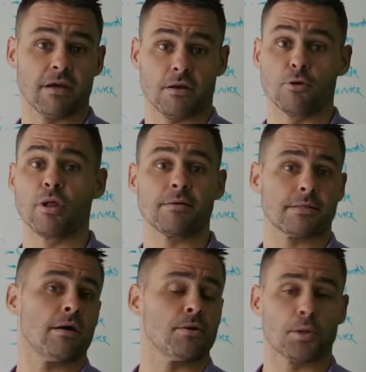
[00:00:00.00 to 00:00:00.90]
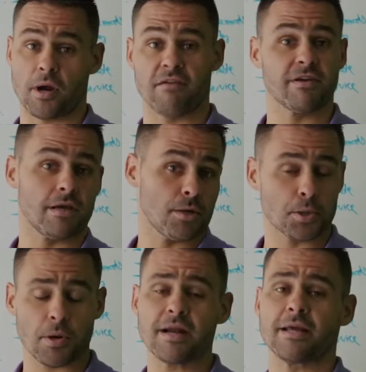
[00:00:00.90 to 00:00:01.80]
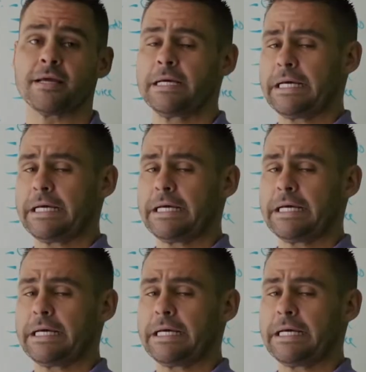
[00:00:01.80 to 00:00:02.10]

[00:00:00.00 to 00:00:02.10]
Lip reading: new lifestyle and you're traveling and you're trading,